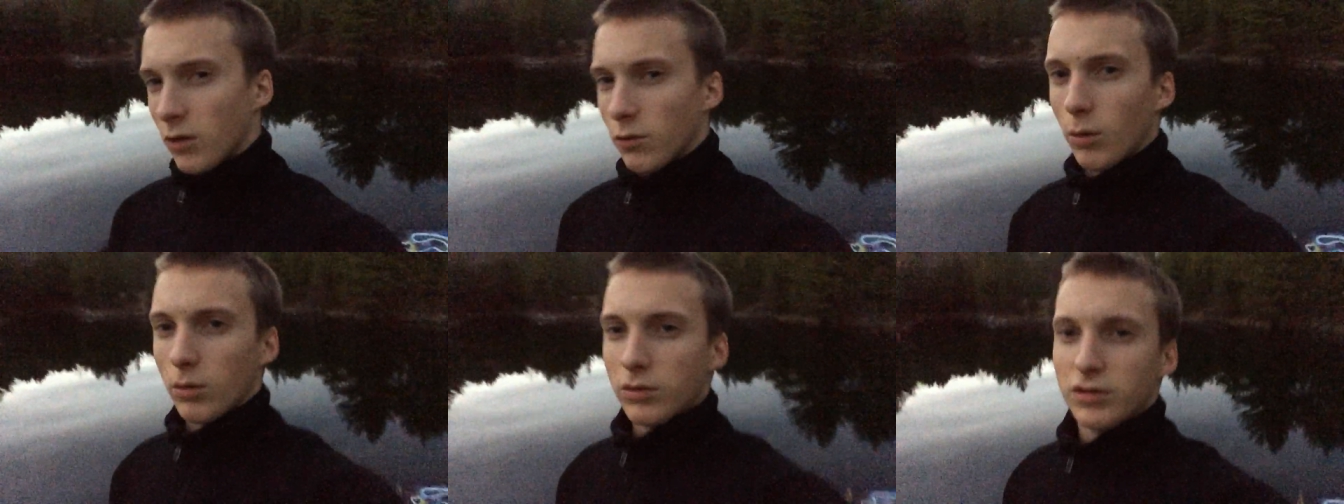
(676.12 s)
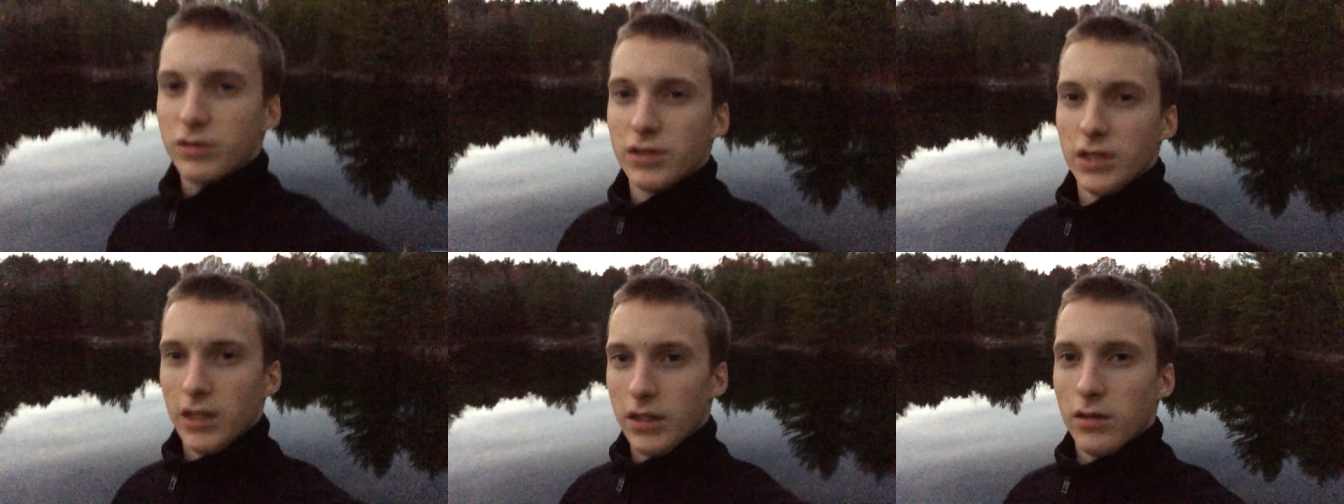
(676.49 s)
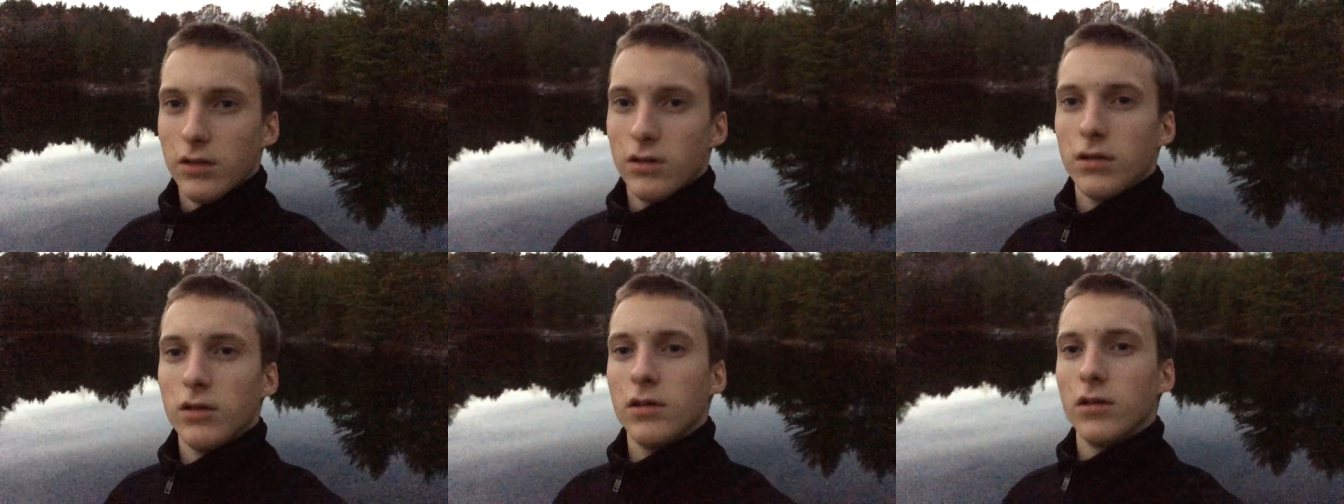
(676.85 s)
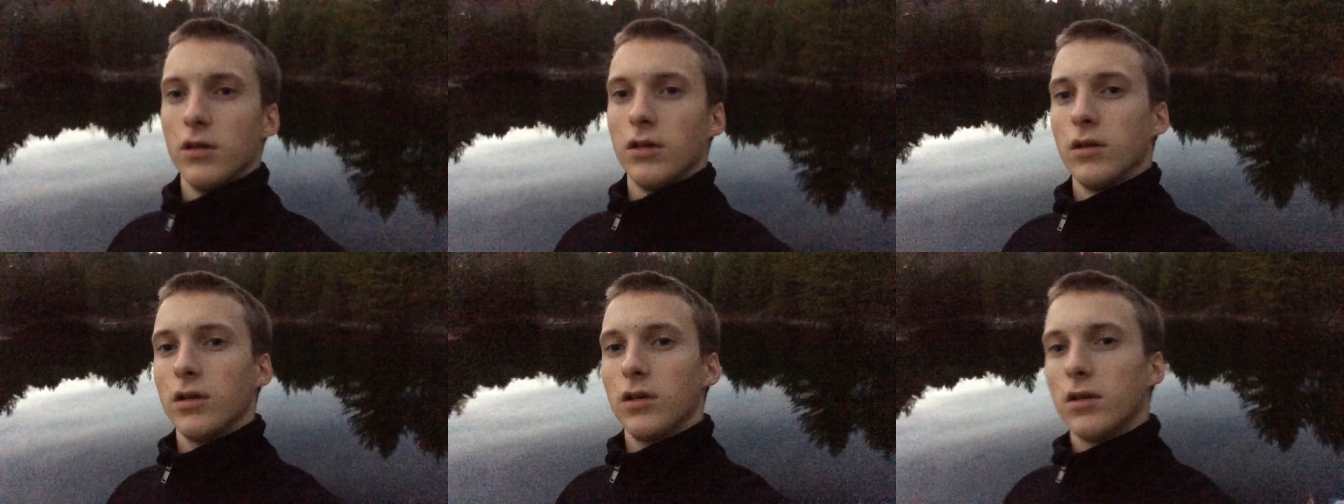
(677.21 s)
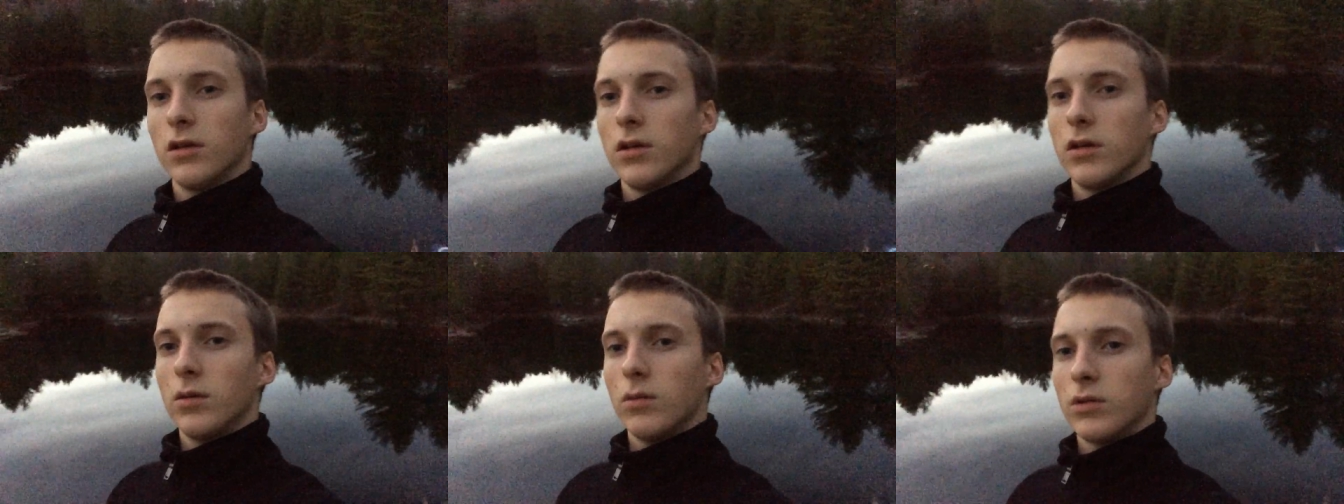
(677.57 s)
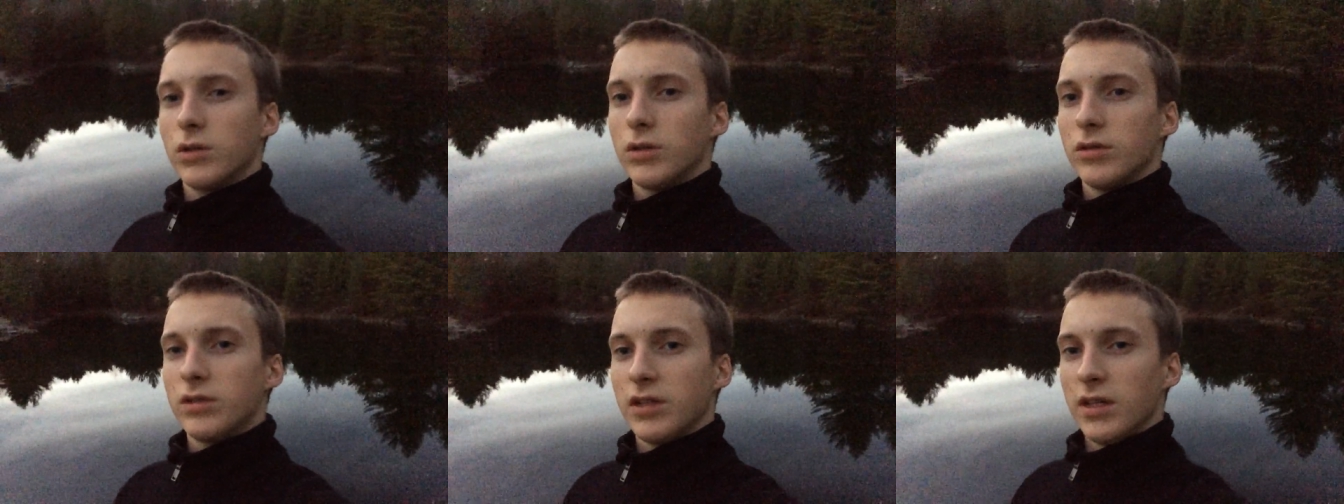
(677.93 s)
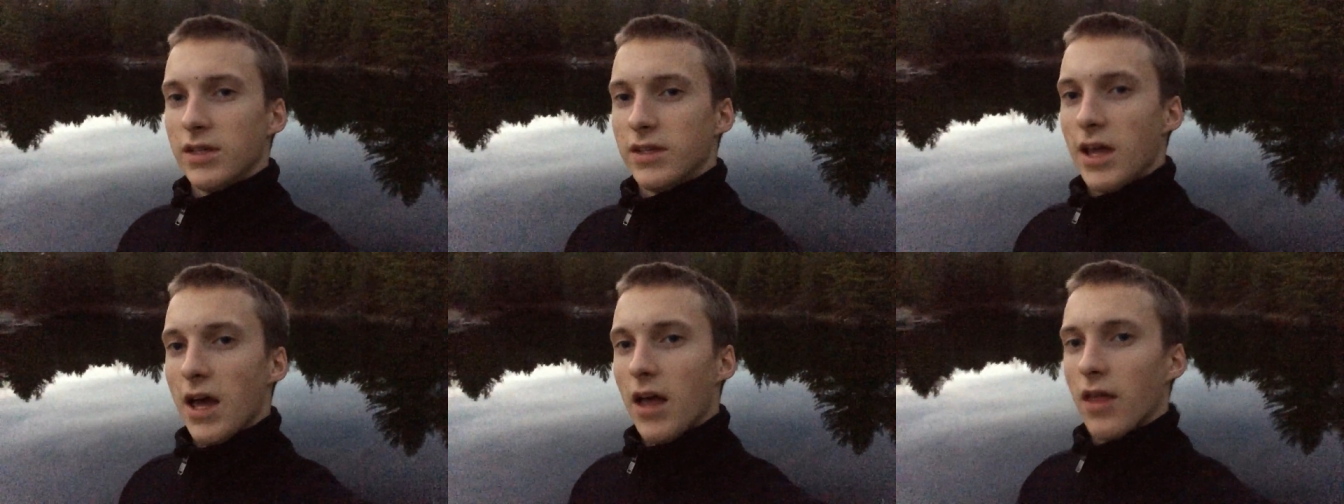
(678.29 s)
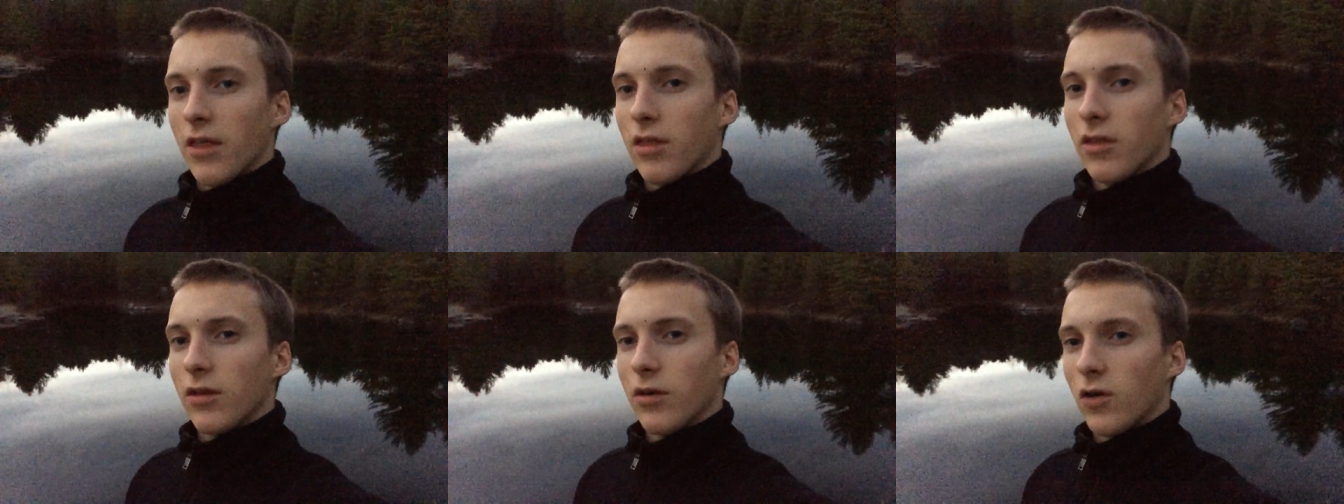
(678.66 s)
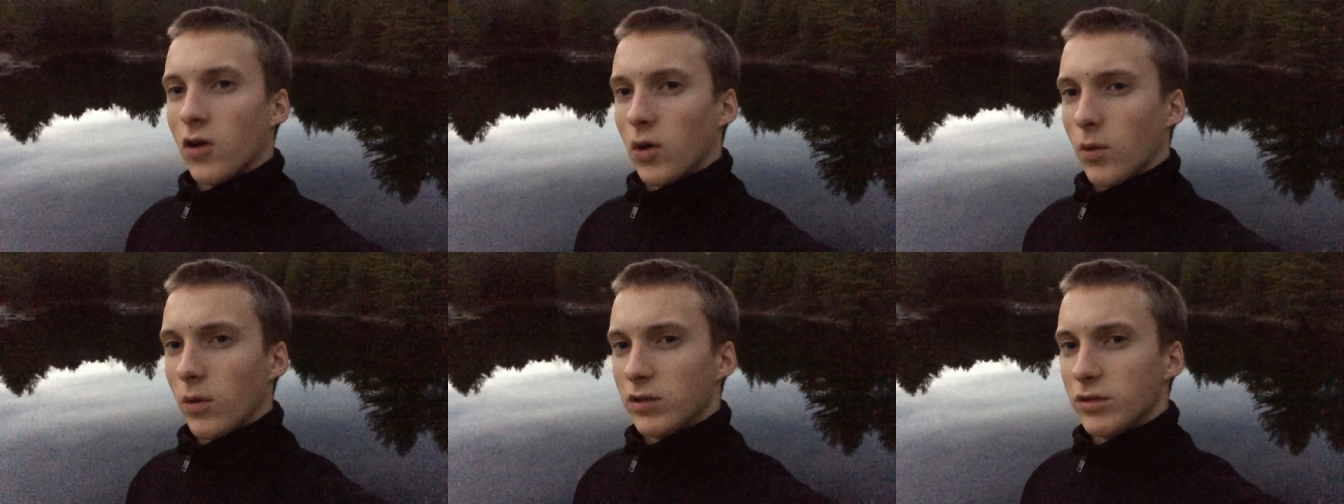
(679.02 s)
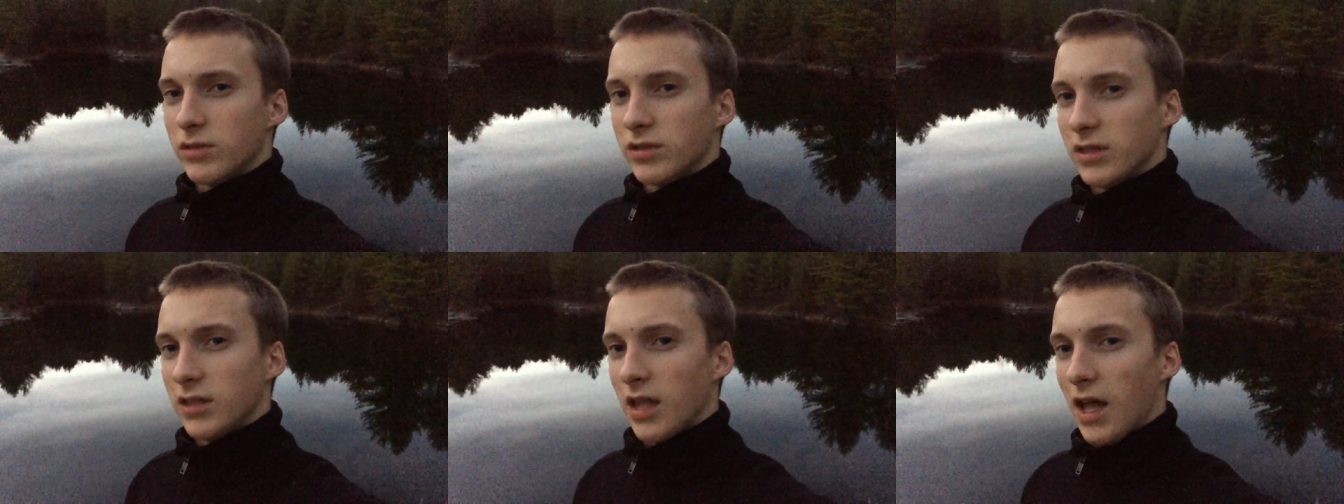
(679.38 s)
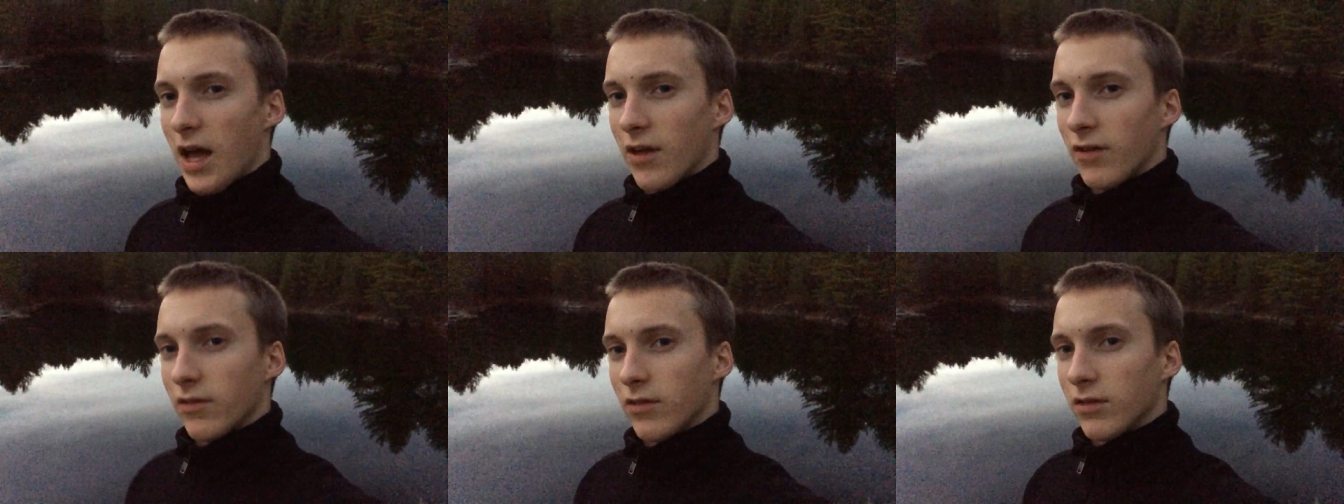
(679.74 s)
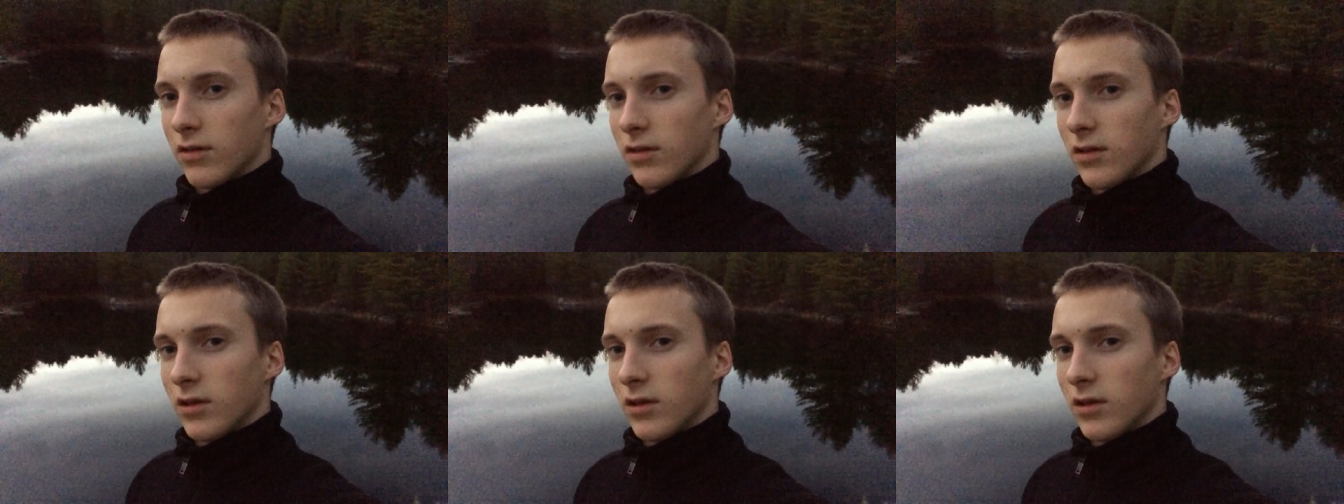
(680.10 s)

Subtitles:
What would you see? Would you see death, or would you see life?